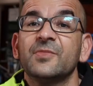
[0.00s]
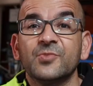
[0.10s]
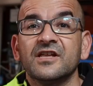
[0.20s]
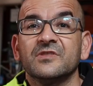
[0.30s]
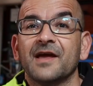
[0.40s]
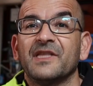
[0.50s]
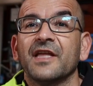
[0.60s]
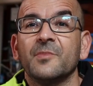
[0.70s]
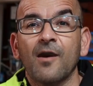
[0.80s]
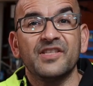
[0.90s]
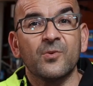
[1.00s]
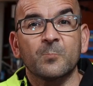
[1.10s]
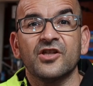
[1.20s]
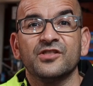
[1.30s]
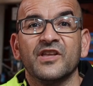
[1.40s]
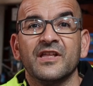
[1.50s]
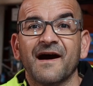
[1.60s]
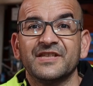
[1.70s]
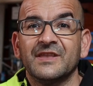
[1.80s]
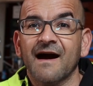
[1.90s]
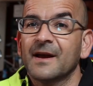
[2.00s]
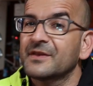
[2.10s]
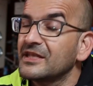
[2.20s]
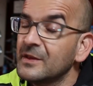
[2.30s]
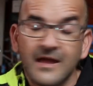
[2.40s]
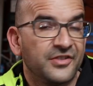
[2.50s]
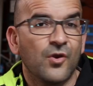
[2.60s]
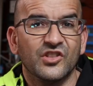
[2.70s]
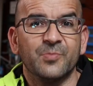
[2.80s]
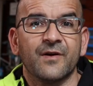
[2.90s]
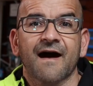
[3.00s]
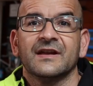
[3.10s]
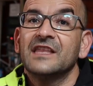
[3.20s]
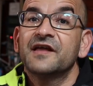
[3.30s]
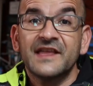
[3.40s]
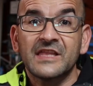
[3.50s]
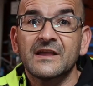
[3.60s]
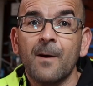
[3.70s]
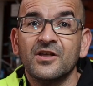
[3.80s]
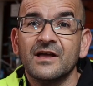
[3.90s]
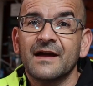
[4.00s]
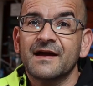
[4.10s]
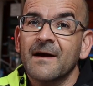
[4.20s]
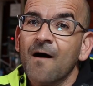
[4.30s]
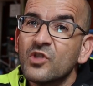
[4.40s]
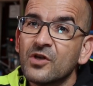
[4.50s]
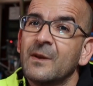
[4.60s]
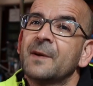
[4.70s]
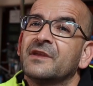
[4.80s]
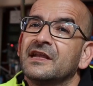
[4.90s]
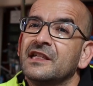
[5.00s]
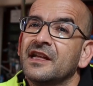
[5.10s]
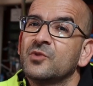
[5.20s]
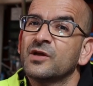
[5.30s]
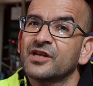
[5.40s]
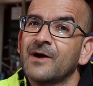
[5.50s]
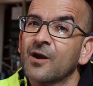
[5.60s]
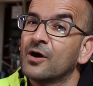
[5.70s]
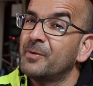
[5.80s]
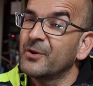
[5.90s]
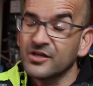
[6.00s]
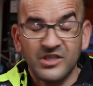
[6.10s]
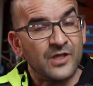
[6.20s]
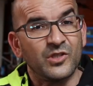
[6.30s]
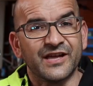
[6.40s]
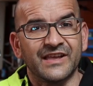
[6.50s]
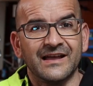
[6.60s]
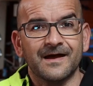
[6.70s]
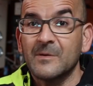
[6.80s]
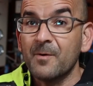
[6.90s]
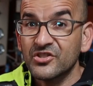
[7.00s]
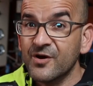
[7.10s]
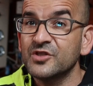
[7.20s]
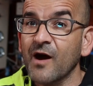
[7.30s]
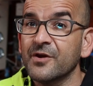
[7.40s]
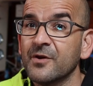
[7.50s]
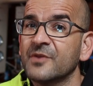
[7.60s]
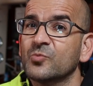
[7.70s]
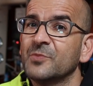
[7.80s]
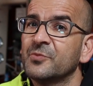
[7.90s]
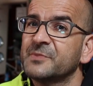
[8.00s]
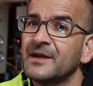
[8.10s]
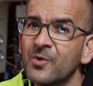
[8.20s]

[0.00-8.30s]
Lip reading: This may seem like the worst thing that could happen to us, but in reality it is not. After all, the integrity of our boat is at stake, but not our own.